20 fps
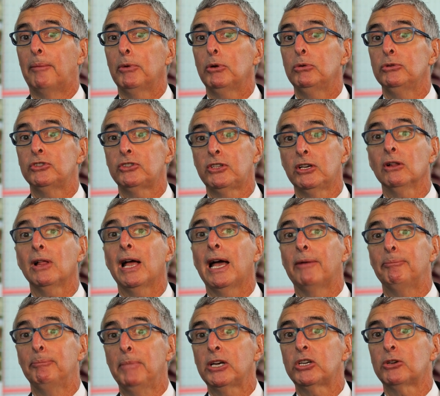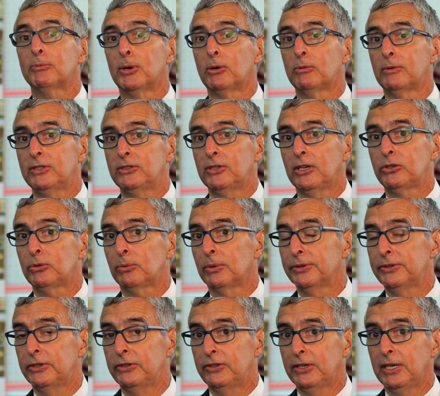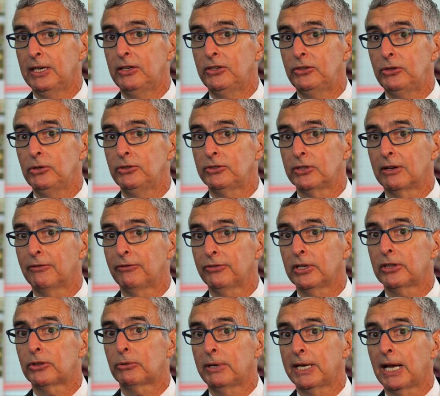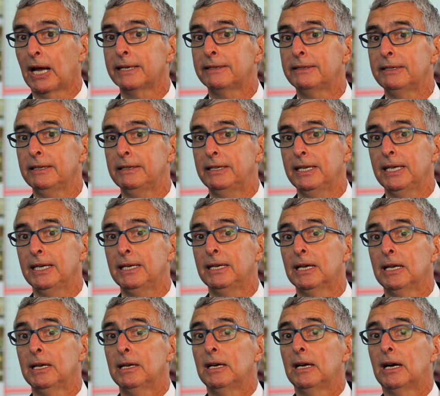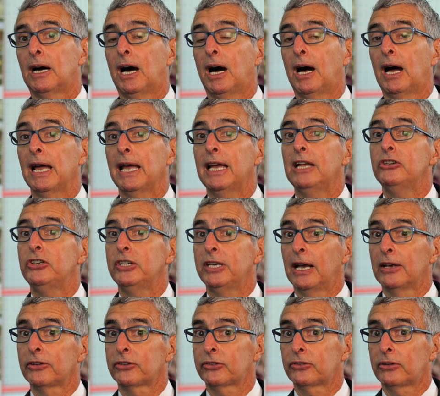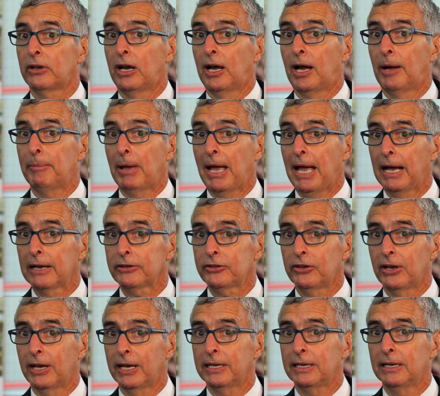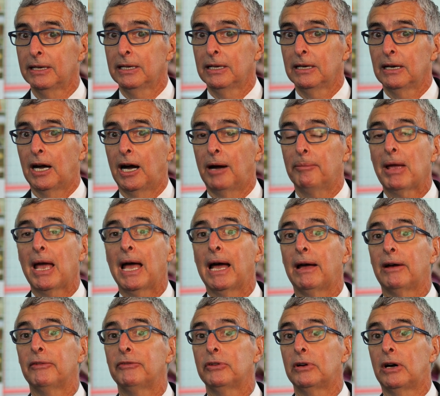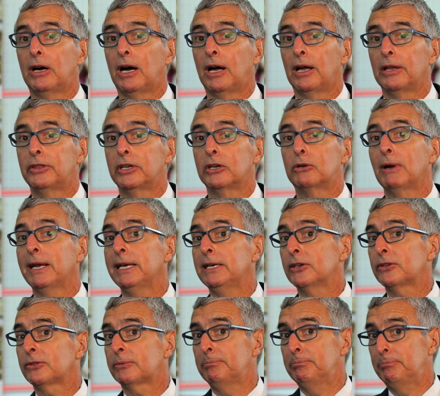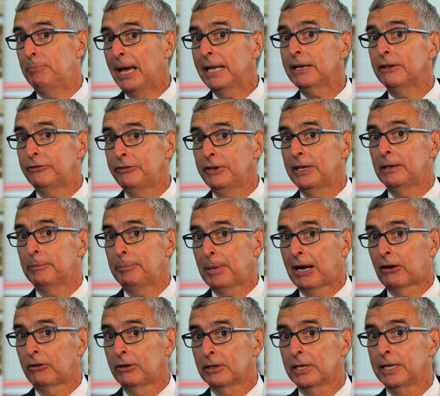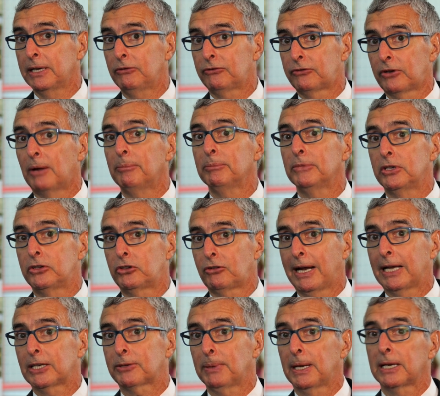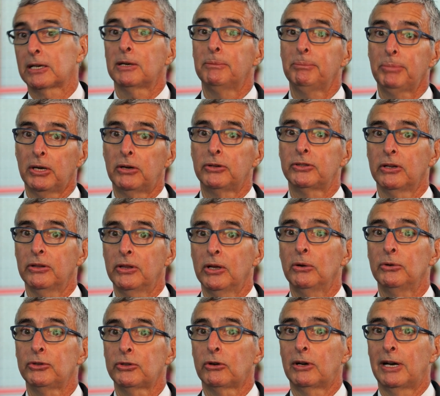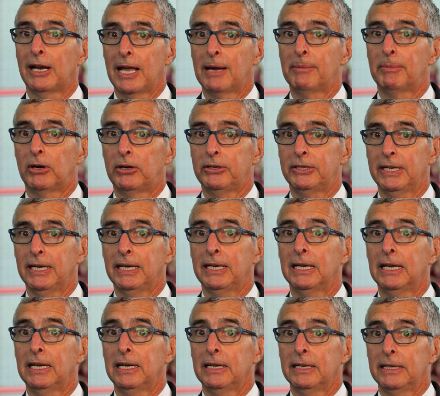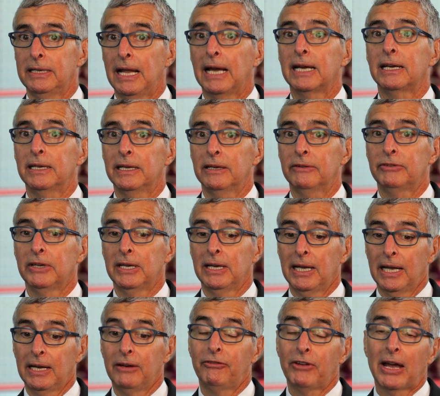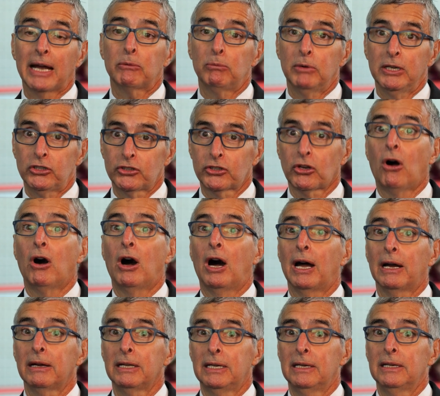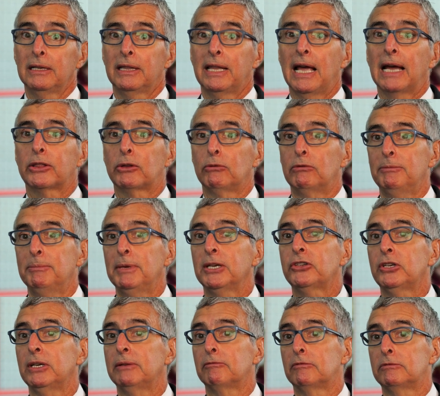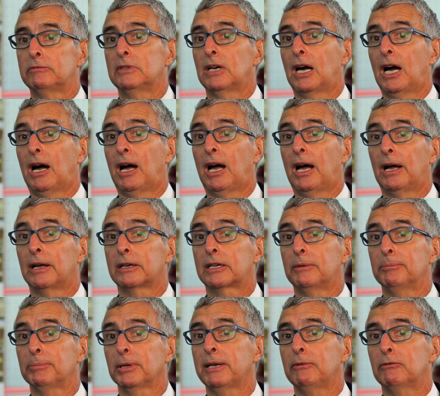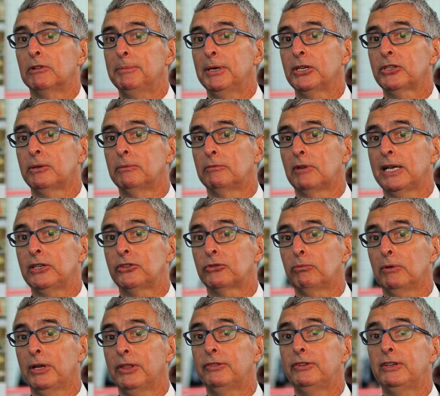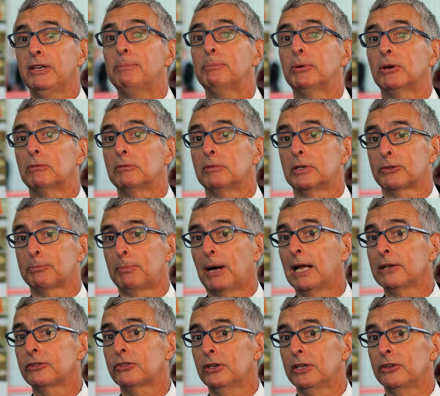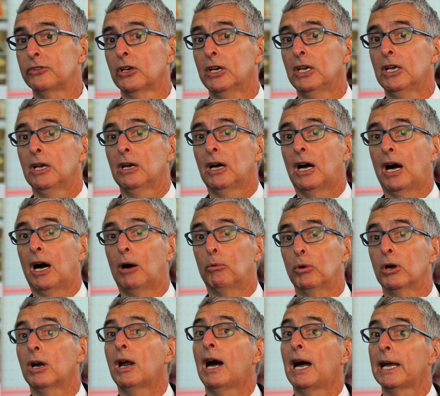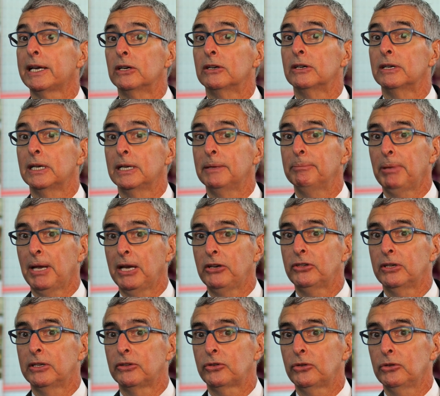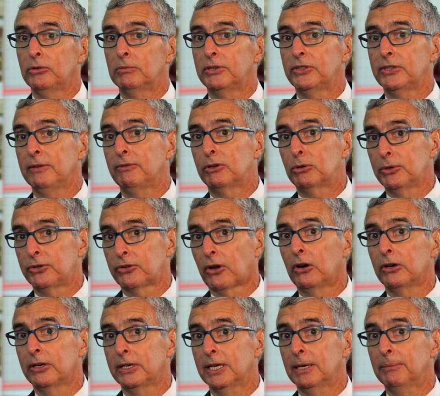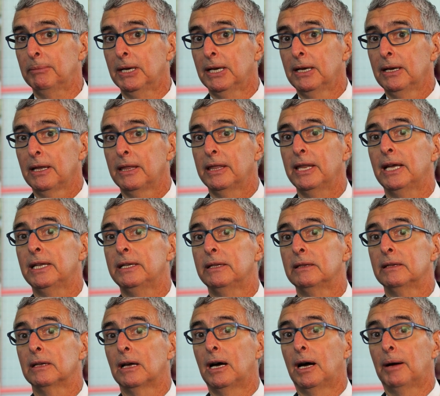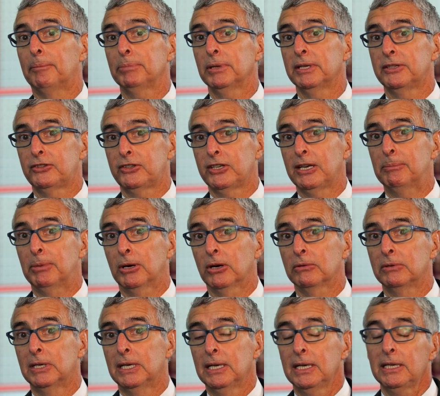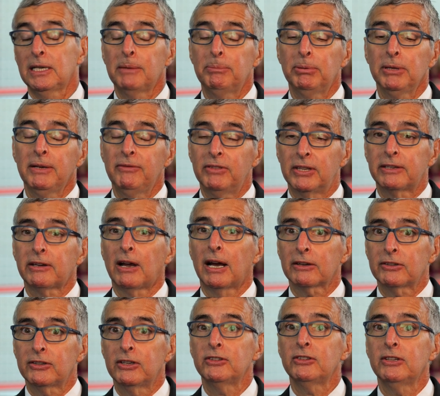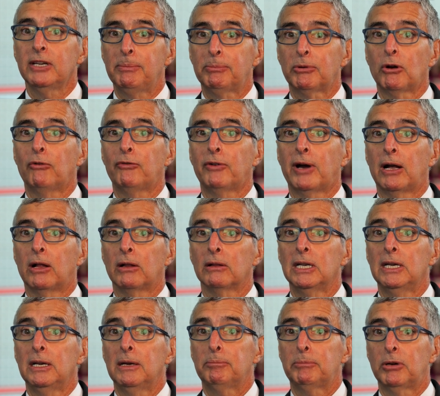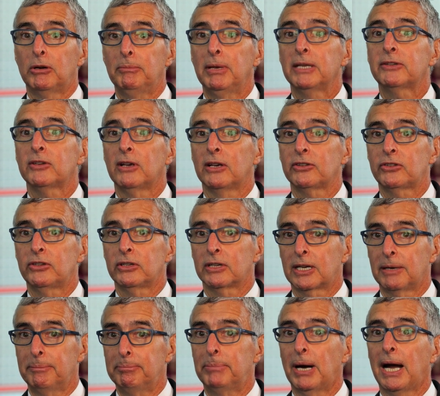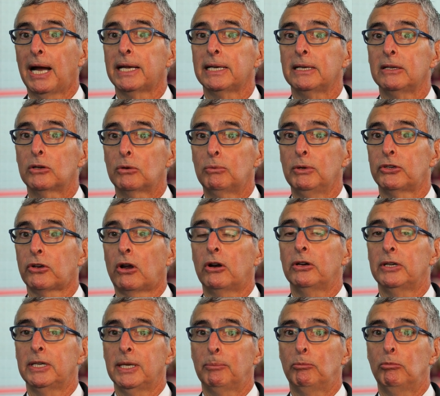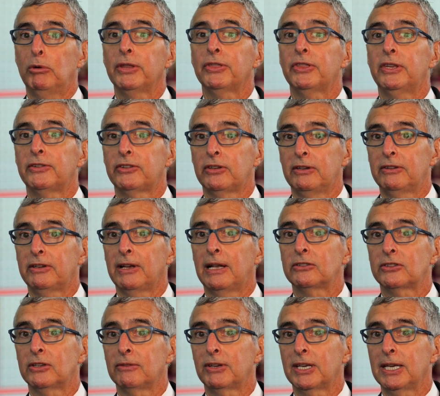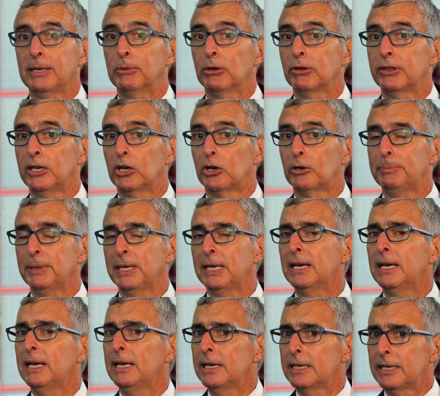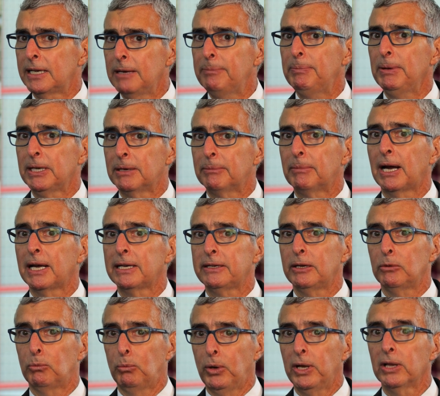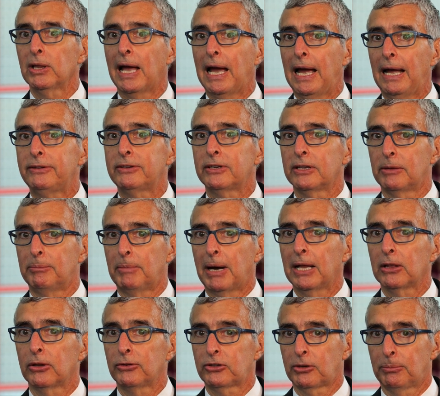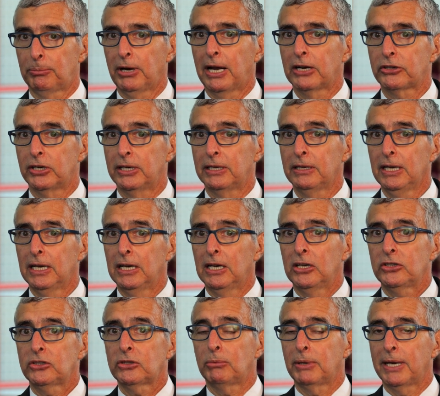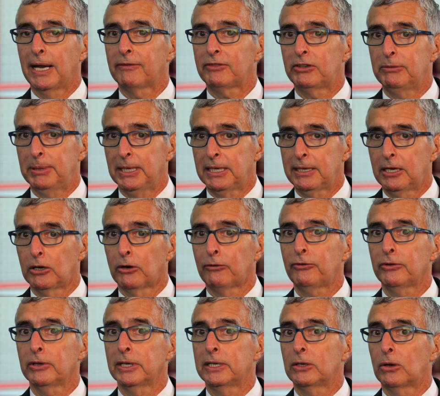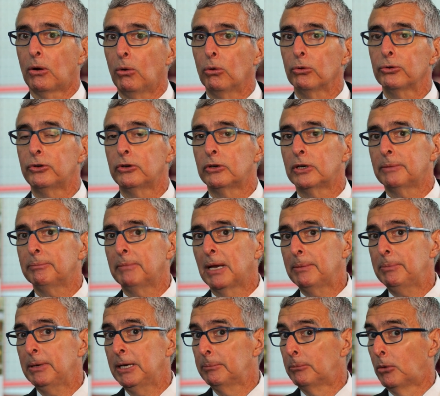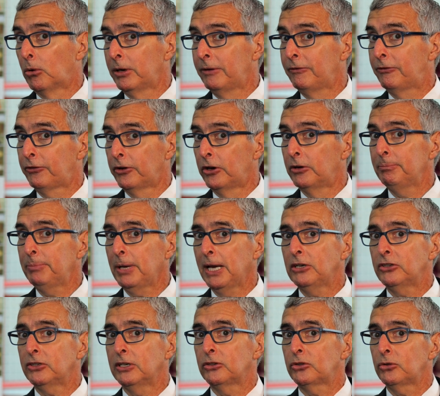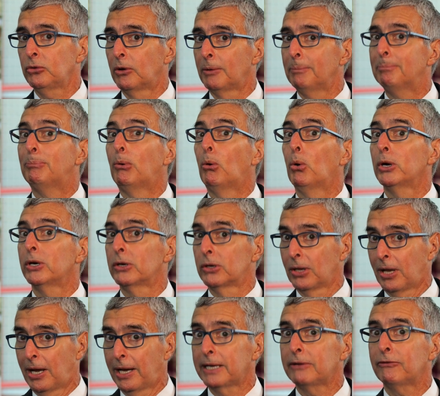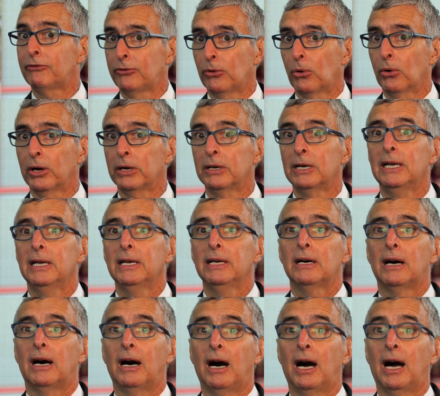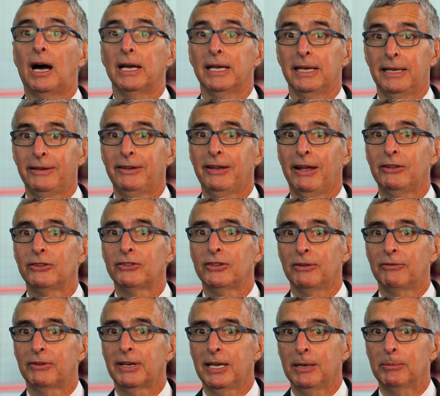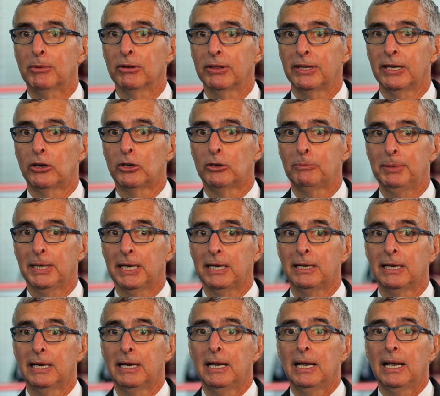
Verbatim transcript: who still have measurable residual disease using a FLT3-ITD NGS assay have the greatest benefit, apparently, from the transplant compared to those who are MRD negative. And in fact, we saw that the complete remission rates with deeper responses were higher in patients who received Quizartinib than placebo. And I believe the toxicity profile permits us to combine Quizartinib with this intensive chemotherapy, keeping in mind it will add to the myelosuppression. So we have to be careful in older and maybe more infirm patients who are borderline for intensive chemotherapy.